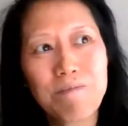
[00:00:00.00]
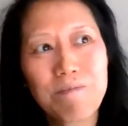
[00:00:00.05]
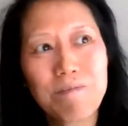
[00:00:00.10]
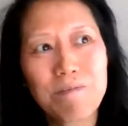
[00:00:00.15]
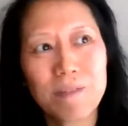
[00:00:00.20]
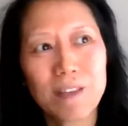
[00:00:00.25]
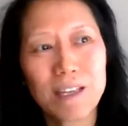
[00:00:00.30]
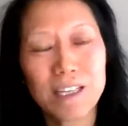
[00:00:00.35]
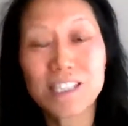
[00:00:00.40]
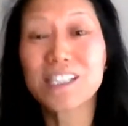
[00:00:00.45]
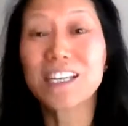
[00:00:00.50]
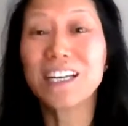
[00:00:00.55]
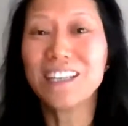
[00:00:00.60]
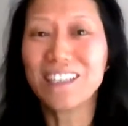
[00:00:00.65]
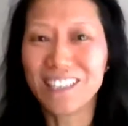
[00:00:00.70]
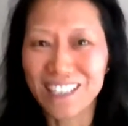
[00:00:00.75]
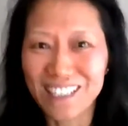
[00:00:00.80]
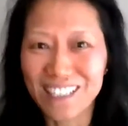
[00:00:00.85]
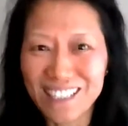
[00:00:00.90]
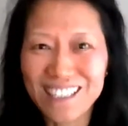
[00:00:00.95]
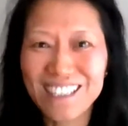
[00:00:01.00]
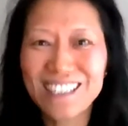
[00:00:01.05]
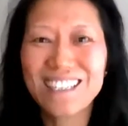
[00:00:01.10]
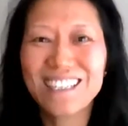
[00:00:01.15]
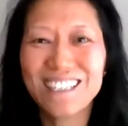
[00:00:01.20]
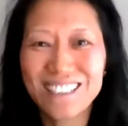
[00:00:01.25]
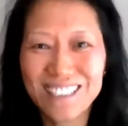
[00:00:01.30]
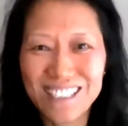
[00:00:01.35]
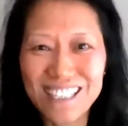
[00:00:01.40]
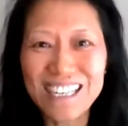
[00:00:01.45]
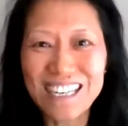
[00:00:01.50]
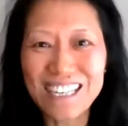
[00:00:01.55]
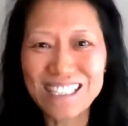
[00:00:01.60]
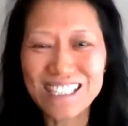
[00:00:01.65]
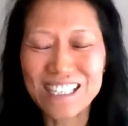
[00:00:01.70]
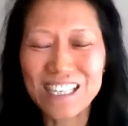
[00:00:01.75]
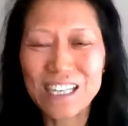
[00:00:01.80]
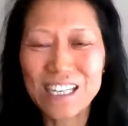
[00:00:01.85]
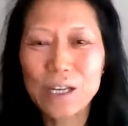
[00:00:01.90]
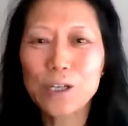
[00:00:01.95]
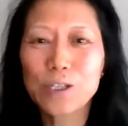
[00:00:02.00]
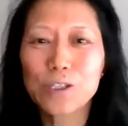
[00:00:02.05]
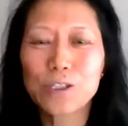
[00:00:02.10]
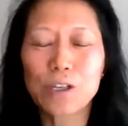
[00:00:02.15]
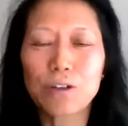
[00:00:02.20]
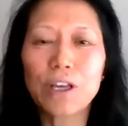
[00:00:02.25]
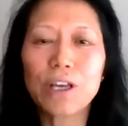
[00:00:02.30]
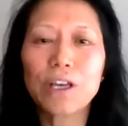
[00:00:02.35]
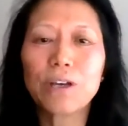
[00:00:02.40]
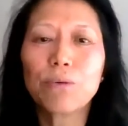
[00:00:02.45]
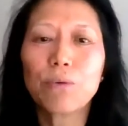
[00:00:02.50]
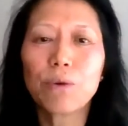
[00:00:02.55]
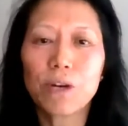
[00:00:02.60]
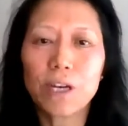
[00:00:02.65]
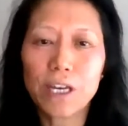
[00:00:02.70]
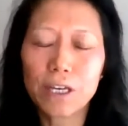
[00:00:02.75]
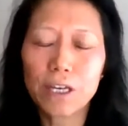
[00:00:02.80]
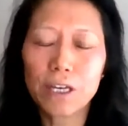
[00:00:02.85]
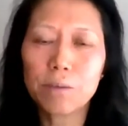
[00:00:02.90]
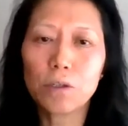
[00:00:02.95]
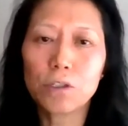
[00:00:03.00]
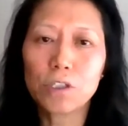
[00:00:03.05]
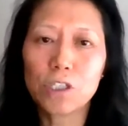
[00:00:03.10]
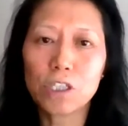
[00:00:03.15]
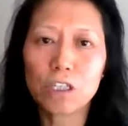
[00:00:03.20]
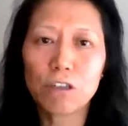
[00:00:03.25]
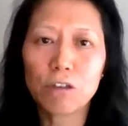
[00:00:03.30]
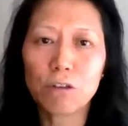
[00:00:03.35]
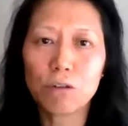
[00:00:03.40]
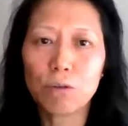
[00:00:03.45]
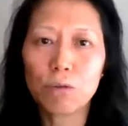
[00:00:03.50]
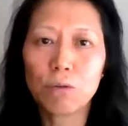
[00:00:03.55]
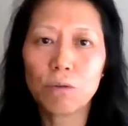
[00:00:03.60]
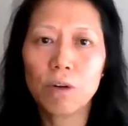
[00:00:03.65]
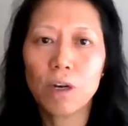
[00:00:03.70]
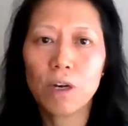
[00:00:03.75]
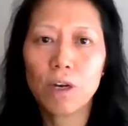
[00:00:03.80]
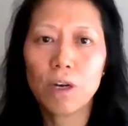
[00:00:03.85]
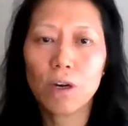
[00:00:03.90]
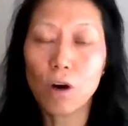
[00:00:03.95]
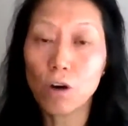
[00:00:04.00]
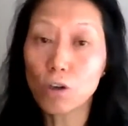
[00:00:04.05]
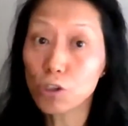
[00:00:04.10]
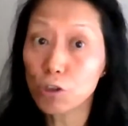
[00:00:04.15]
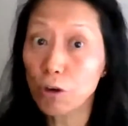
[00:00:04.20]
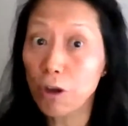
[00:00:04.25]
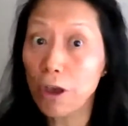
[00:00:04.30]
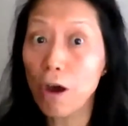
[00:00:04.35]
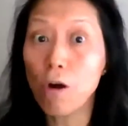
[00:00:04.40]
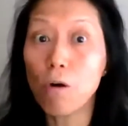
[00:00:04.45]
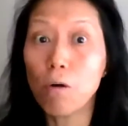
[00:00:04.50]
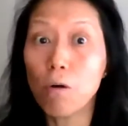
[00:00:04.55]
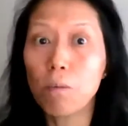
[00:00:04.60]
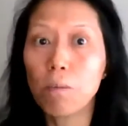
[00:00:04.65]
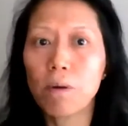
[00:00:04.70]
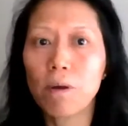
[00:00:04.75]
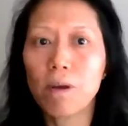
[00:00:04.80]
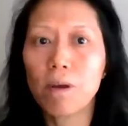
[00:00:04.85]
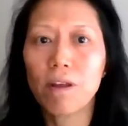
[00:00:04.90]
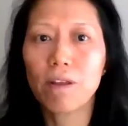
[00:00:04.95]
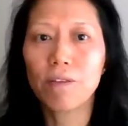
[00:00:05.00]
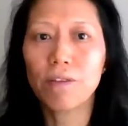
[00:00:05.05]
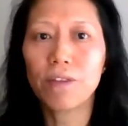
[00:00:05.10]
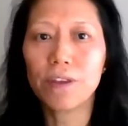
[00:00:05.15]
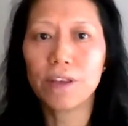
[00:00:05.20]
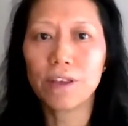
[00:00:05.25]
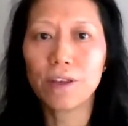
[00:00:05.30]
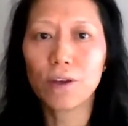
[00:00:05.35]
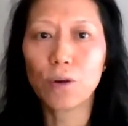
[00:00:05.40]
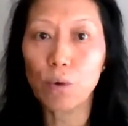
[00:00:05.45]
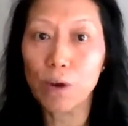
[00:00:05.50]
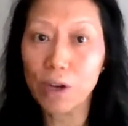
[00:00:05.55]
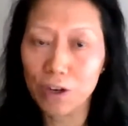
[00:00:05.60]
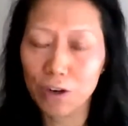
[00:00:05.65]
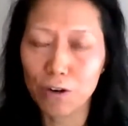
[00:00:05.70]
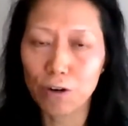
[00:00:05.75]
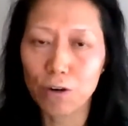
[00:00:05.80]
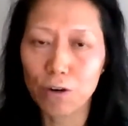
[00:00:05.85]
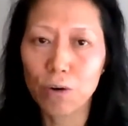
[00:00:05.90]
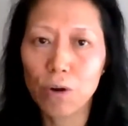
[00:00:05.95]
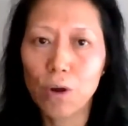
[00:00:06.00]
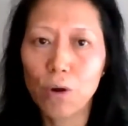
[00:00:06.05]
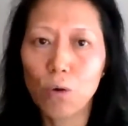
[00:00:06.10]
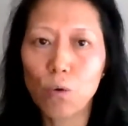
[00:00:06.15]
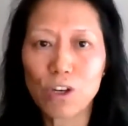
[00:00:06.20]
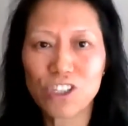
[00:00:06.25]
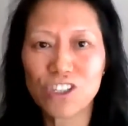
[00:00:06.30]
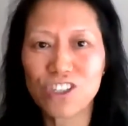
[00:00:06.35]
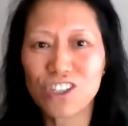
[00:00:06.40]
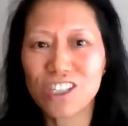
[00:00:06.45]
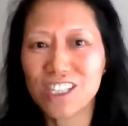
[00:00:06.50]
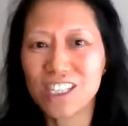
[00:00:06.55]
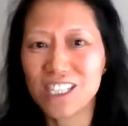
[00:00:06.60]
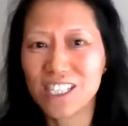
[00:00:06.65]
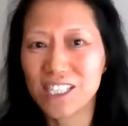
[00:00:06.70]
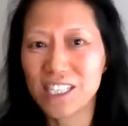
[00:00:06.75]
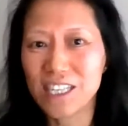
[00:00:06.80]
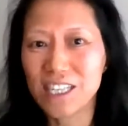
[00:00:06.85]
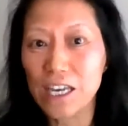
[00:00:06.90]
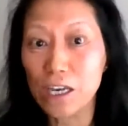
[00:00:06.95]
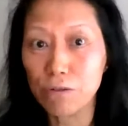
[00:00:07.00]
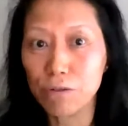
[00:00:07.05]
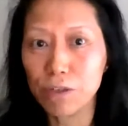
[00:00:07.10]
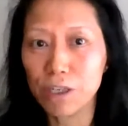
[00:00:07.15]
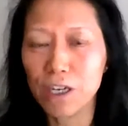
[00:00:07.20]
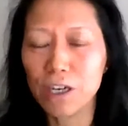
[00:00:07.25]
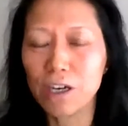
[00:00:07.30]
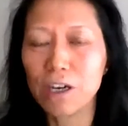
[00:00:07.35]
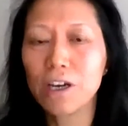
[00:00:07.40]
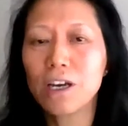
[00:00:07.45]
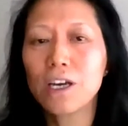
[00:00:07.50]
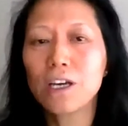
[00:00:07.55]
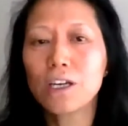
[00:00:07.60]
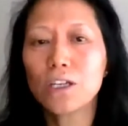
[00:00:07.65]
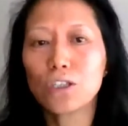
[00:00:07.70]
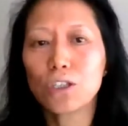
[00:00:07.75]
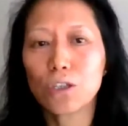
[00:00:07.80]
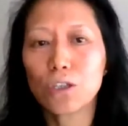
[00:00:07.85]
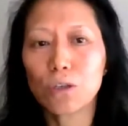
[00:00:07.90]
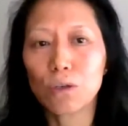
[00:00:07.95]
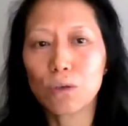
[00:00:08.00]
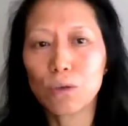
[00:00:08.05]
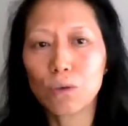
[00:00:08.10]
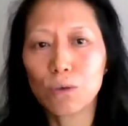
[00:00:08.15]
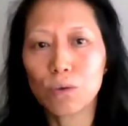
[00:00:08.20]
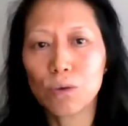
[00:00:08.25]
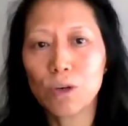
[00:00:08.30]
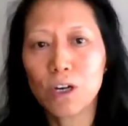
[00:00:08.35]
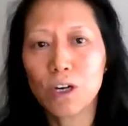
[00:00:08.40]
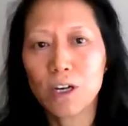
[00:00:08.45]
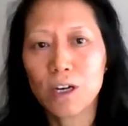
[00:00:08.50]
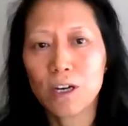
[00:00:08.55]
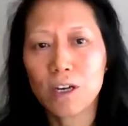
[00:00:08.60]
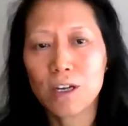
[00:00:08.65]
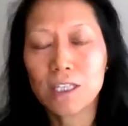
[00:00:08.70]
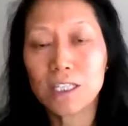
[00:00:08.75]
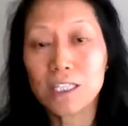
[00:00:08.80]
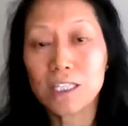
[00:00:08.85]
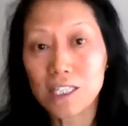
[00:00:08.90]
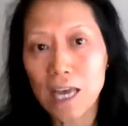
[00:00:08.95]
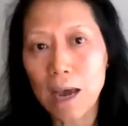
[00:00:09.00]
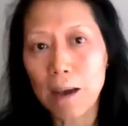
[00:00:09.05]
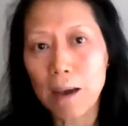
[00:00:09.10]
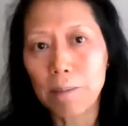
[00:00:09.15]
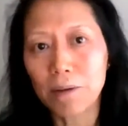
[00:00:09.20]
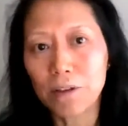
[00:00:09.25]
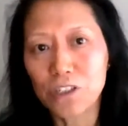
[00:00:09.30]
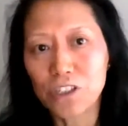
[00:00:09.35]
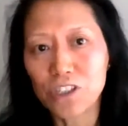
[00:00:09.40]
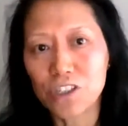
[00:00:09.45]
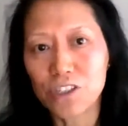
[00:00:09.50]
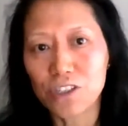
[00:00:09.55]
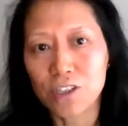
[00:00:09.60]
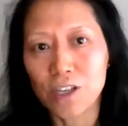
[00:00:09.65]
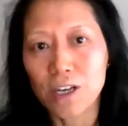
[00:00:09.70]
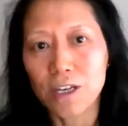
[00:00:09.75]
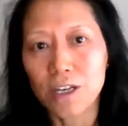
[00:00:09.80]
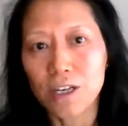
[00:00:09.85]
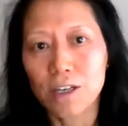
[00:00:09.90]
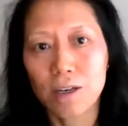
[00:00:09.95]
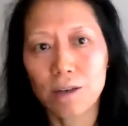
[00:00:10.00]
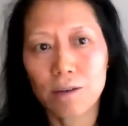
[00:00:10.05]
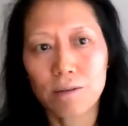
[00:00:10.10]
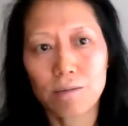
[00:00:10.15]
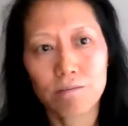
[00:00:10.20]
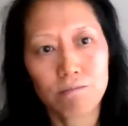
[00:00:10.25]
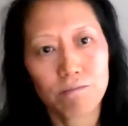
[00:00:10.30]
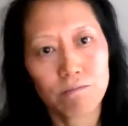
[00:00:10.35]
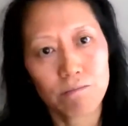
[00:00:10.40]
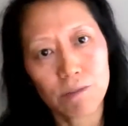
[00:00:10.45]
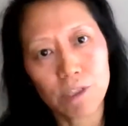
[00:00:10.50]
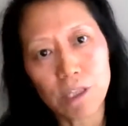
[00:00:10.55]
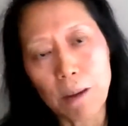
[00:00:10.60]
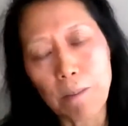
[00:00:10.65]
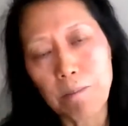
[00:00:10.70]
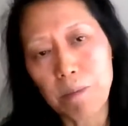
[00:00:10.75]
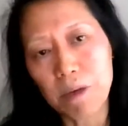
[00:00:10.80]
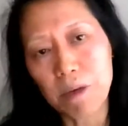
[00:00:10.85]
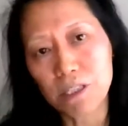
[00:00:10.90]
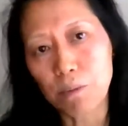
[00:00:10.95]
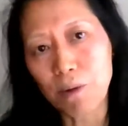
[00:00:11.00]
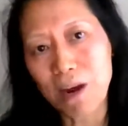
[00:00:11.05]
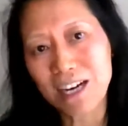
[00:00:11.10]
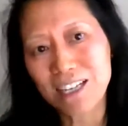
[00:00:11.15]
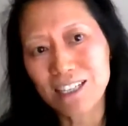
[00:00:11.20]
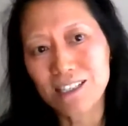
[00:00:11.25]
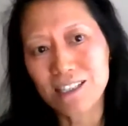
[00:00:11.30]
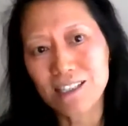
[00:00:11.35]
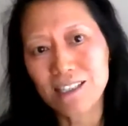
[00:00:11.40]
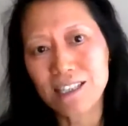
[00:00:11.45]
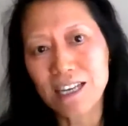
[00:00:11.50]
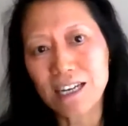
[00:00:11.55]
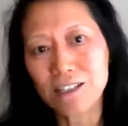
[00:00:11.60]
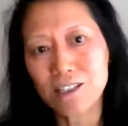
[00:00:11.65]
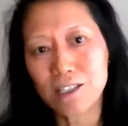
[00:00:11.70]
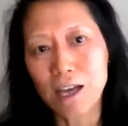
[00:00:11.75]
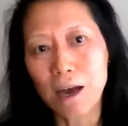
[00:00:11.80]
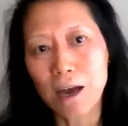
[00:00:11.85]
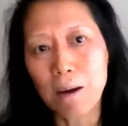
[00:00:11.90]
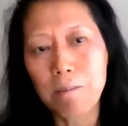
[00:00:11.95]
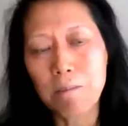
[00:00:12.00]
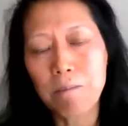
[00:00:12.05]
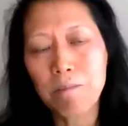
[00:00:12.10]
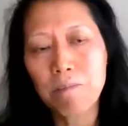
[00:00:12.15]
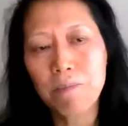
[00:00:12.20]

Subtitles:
stake in it. So they were able to also help the greater Washington, D.C. area to establish some best practices and some